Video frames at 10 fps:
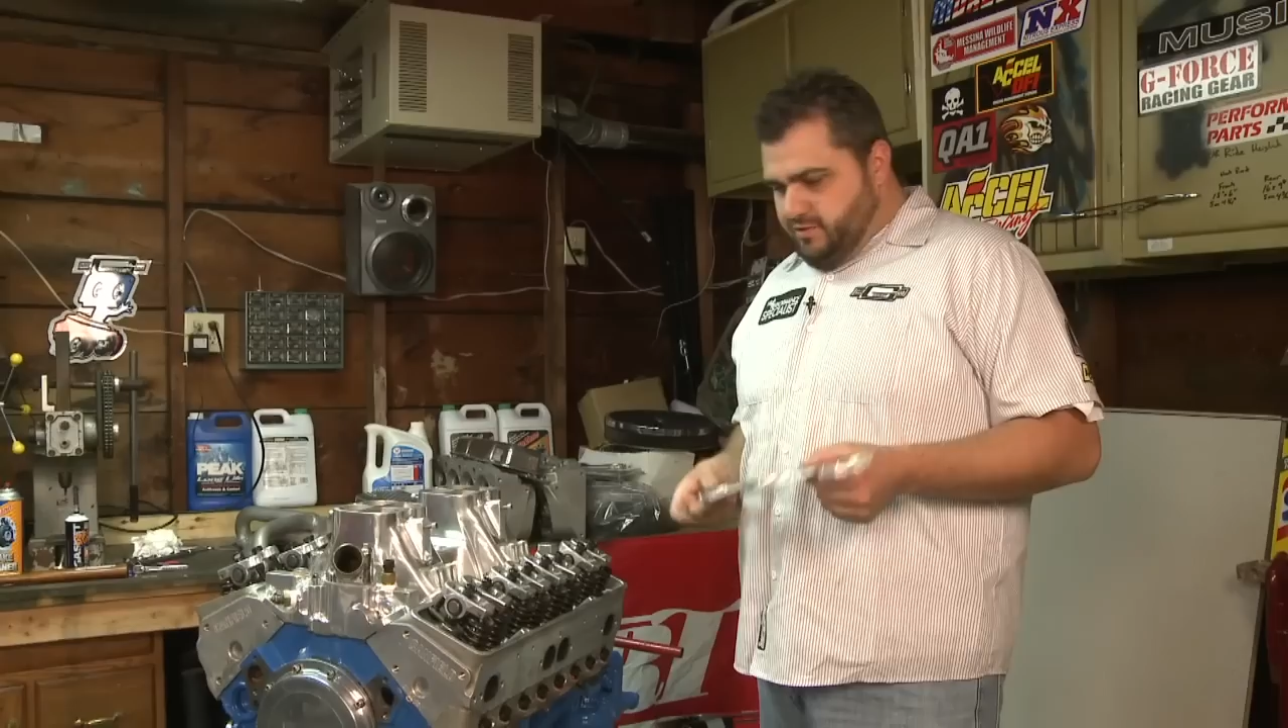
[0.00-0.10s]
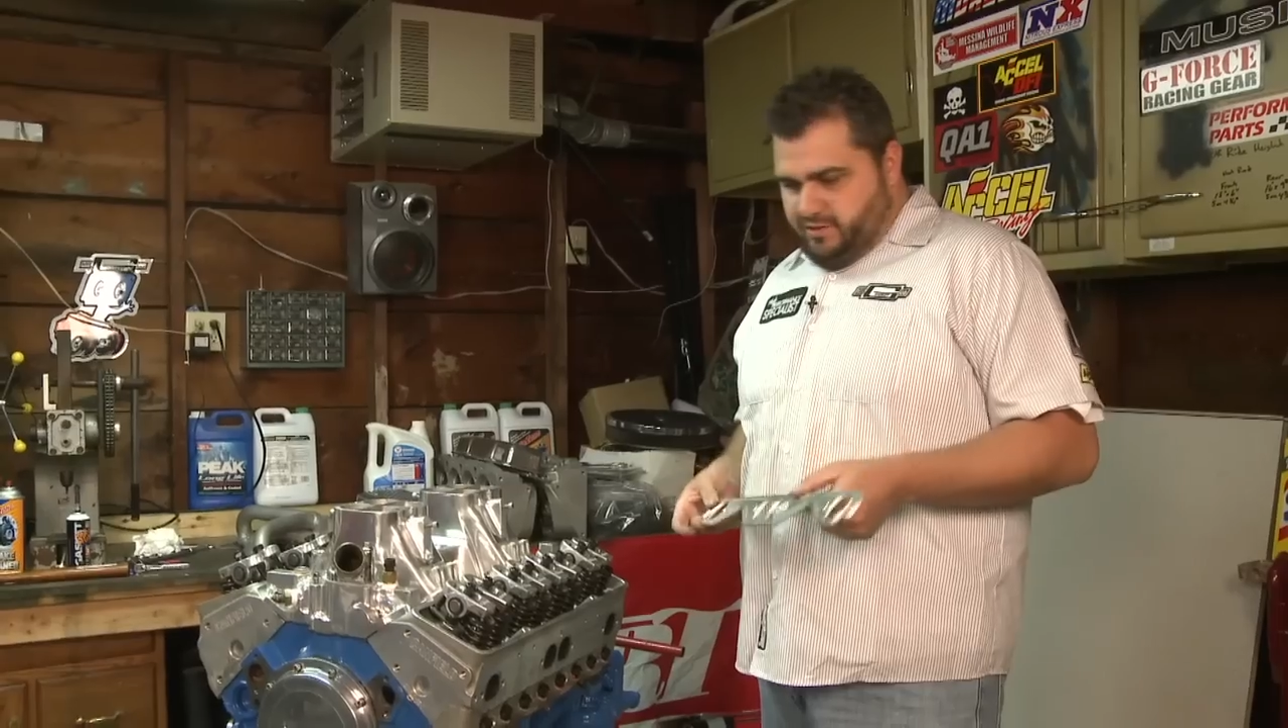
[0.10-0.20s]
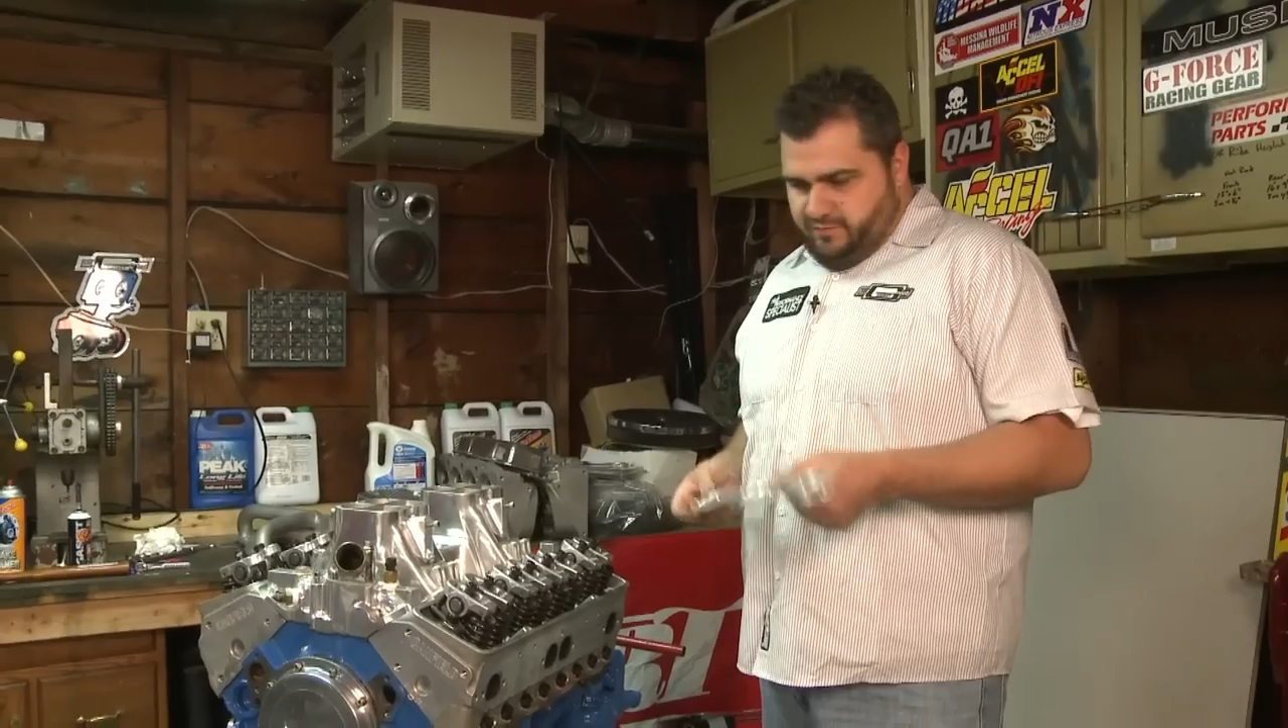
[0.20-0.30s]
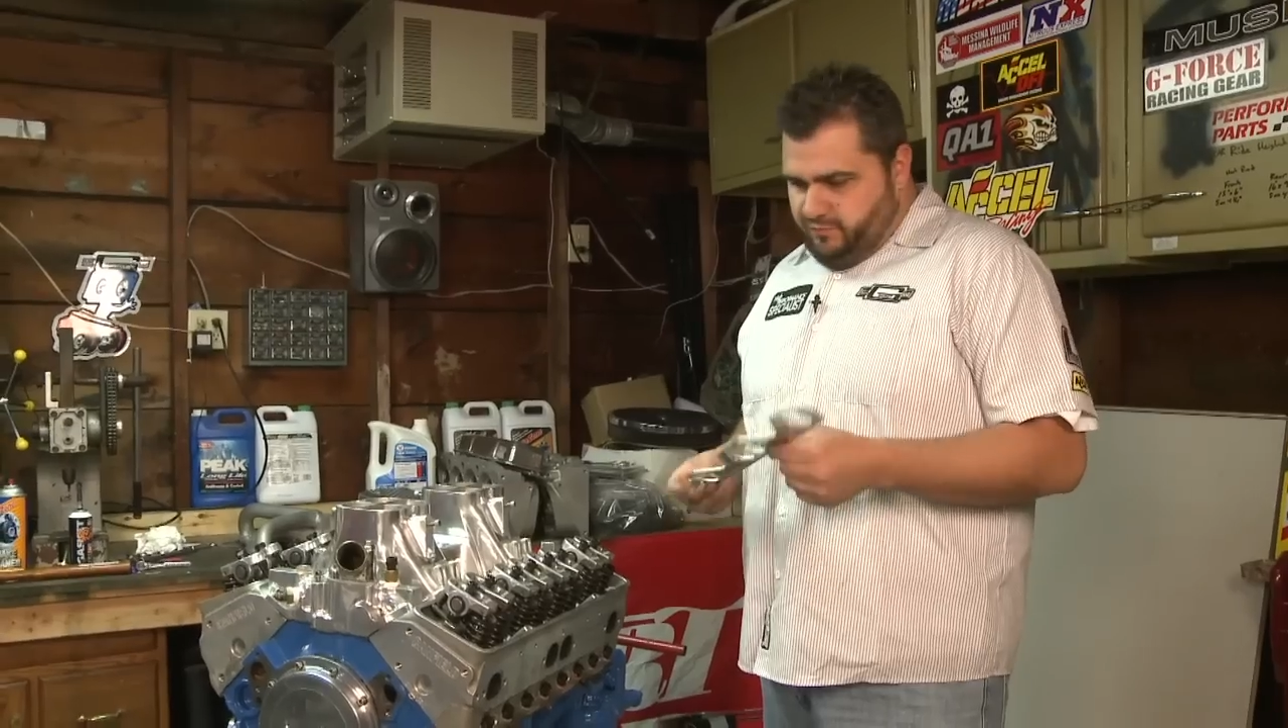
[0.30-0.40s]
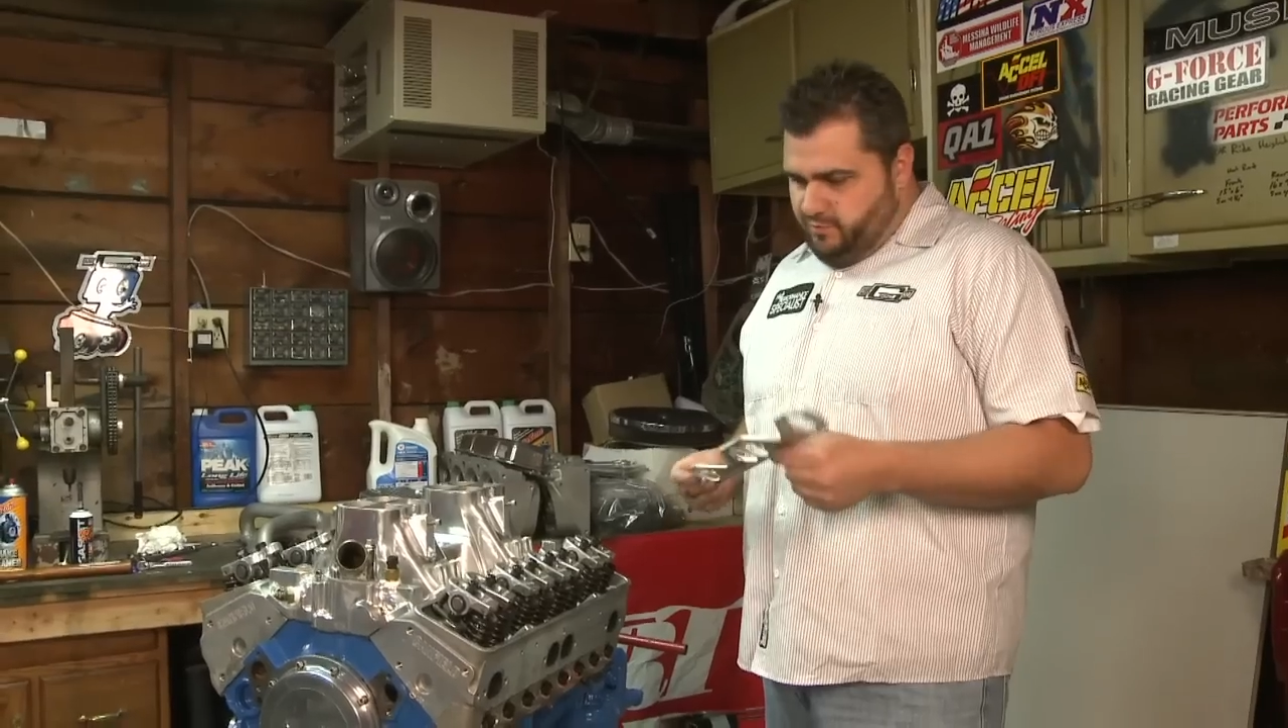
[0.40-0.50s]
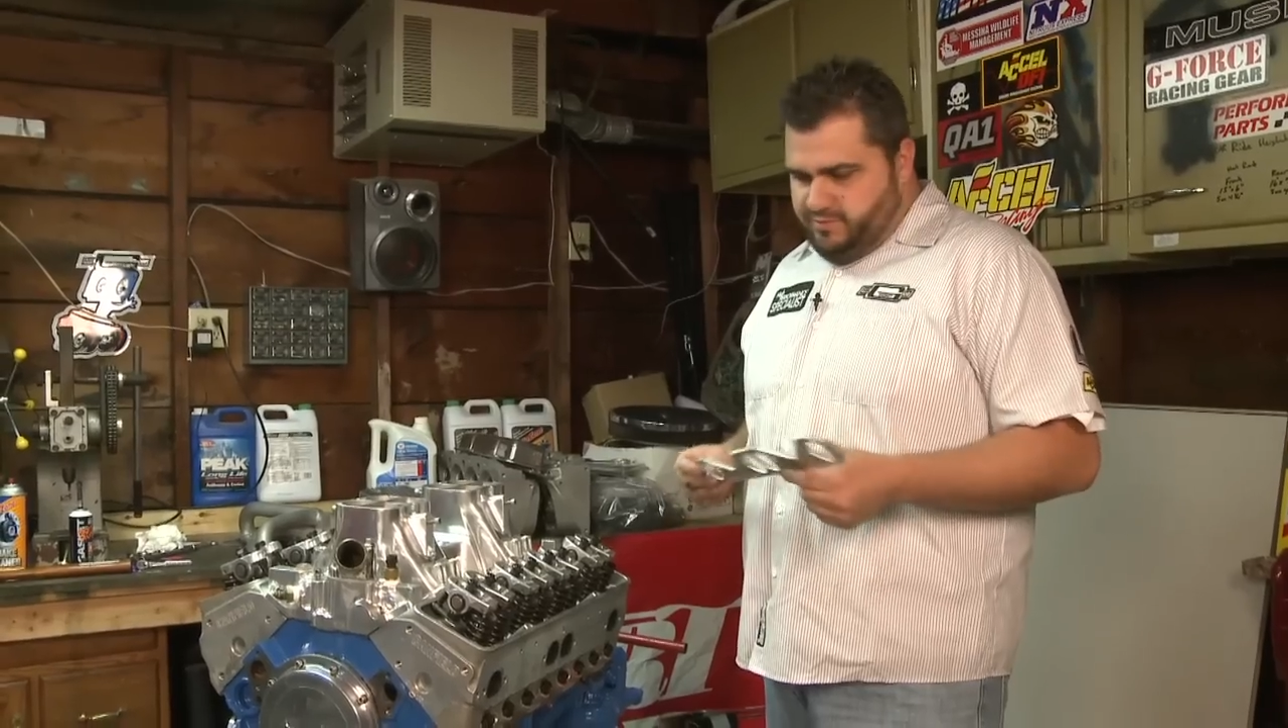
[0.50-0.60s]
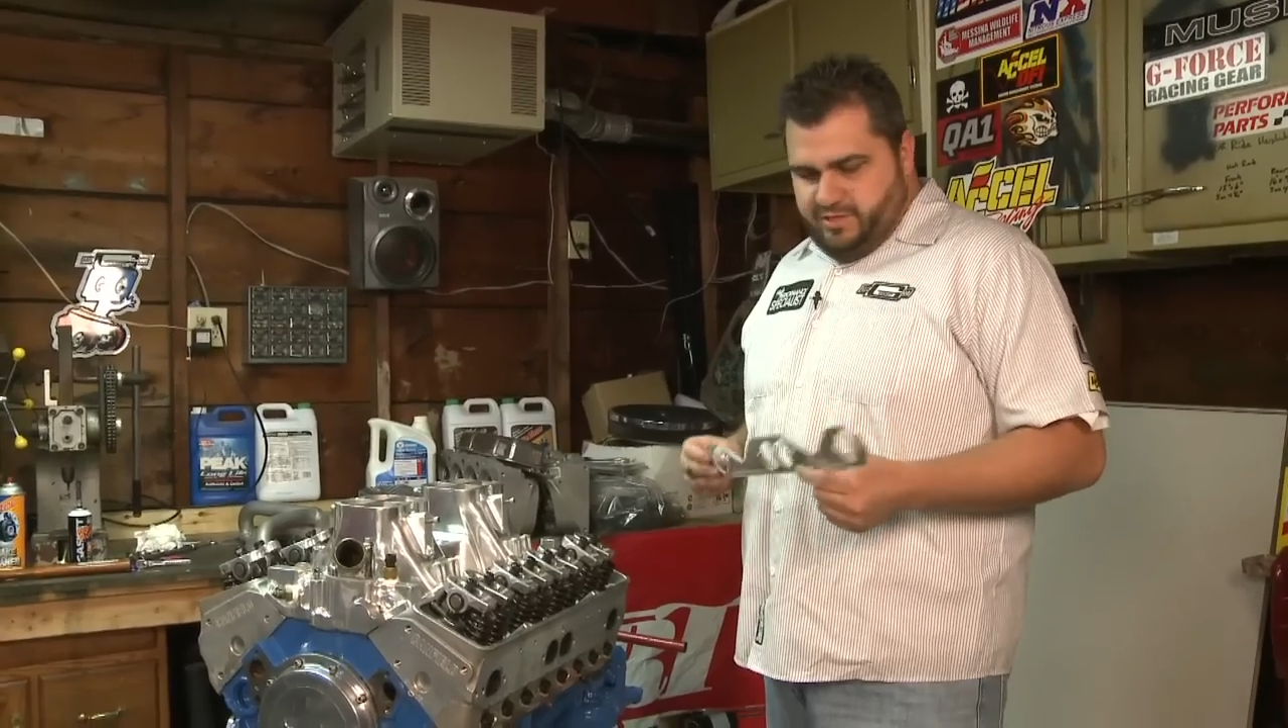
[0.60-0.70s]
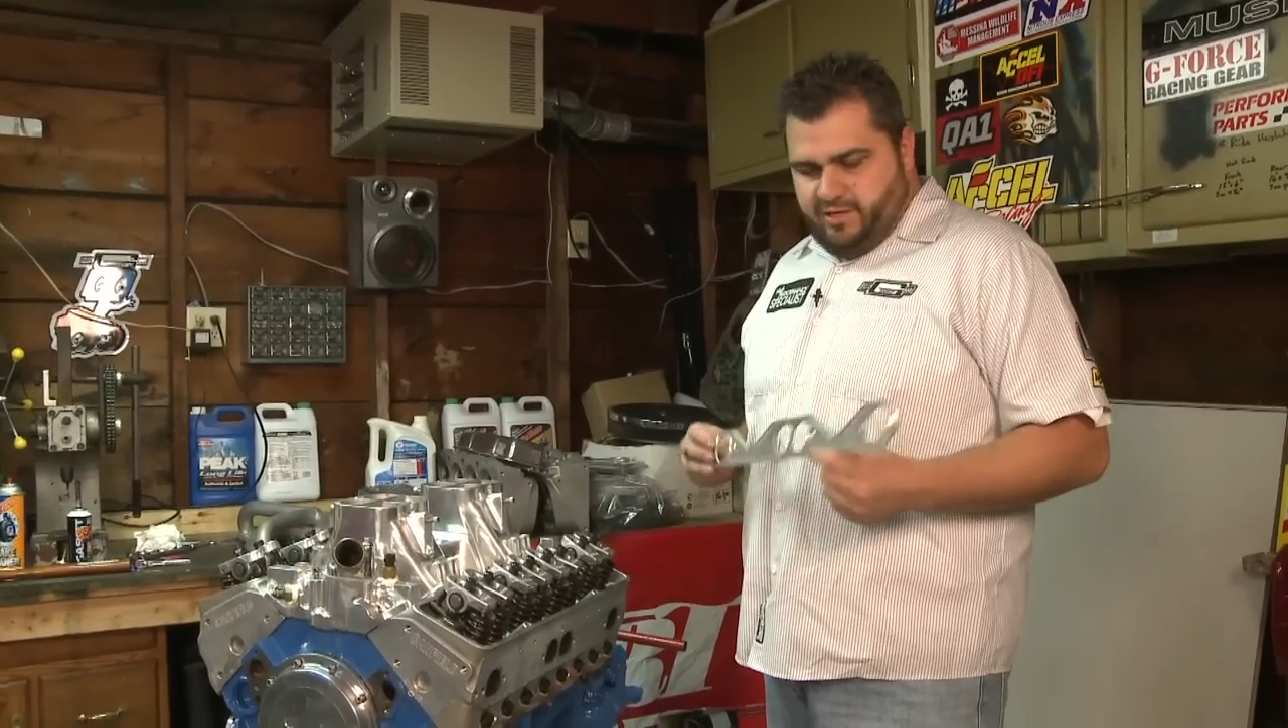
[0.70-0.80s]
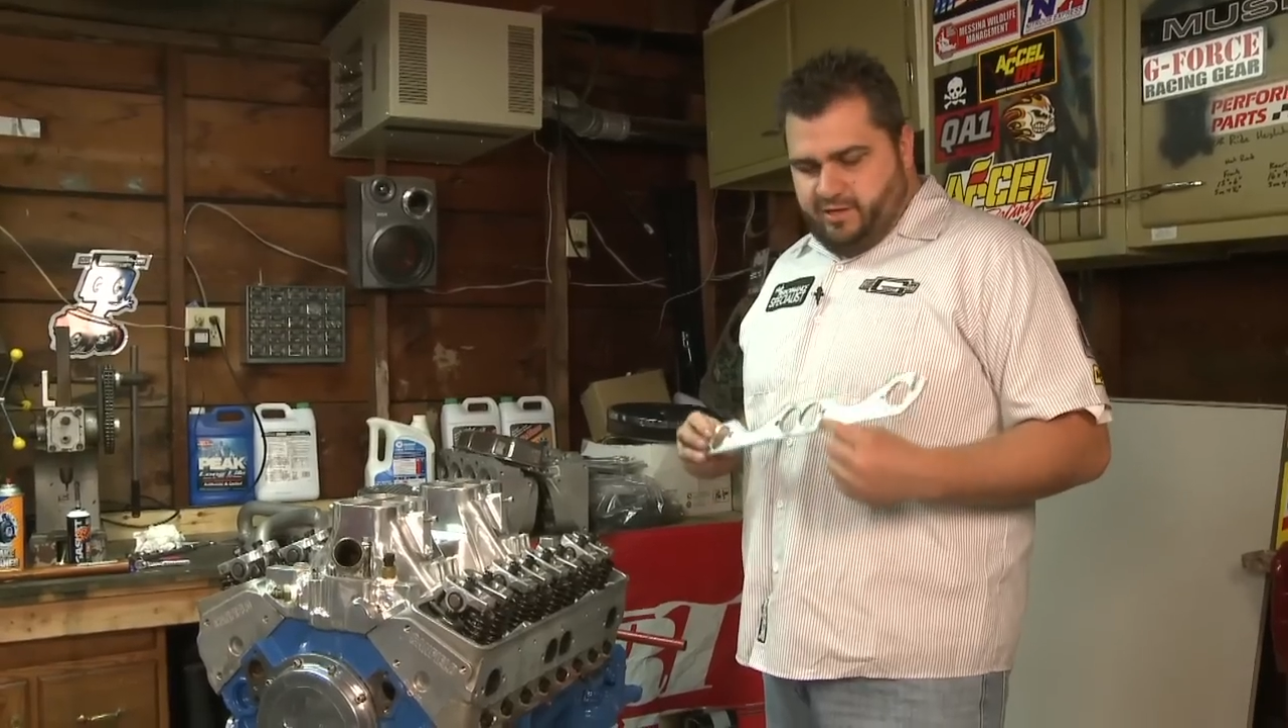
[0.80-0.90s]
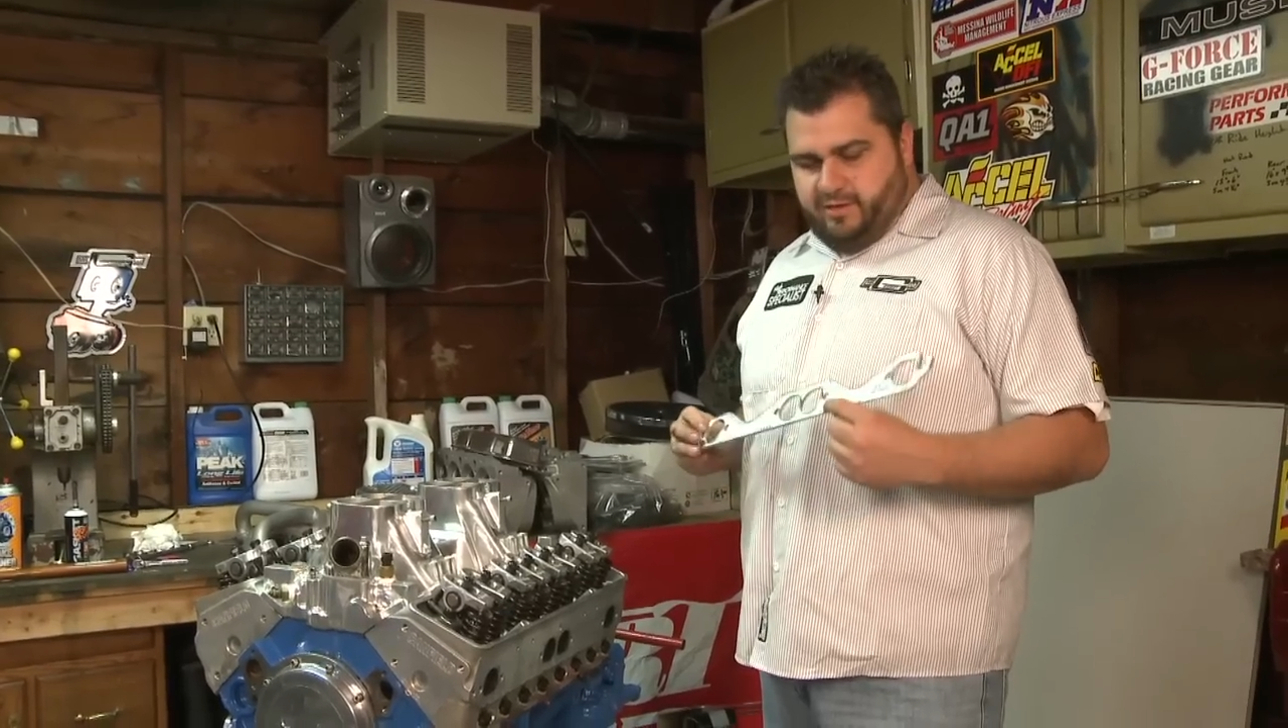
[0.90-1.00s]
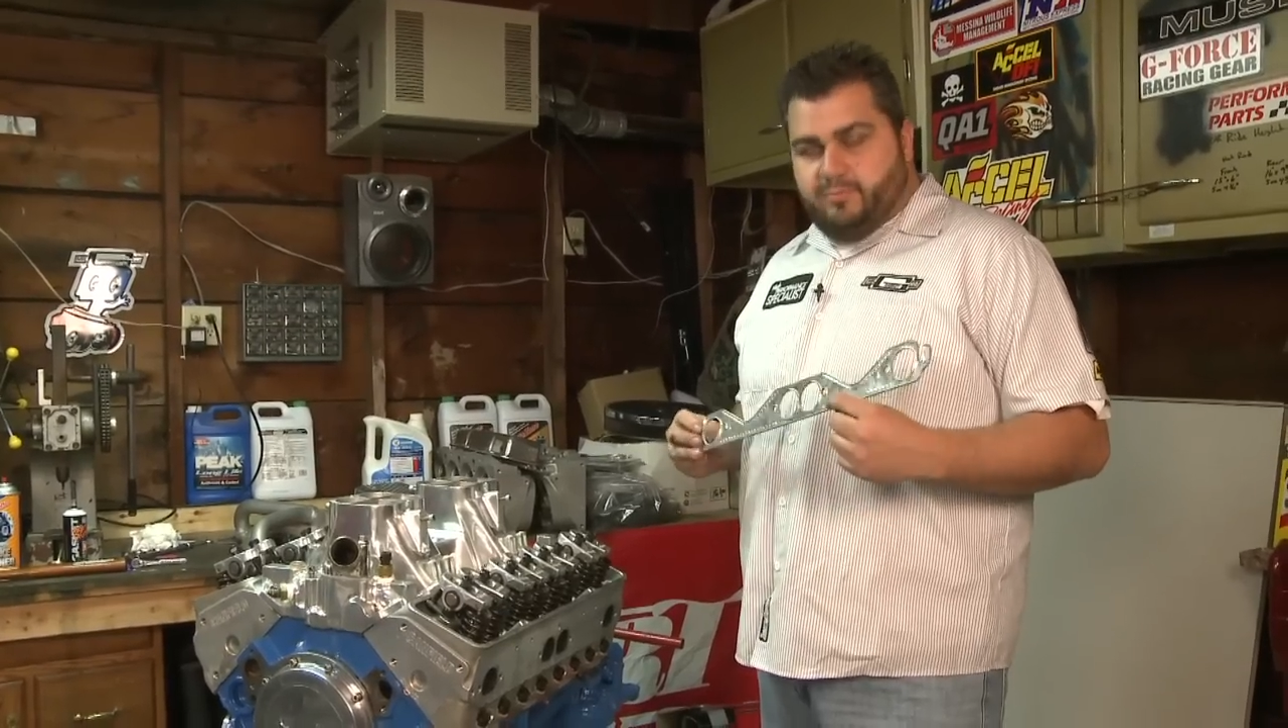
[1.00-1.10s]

conforms any kind of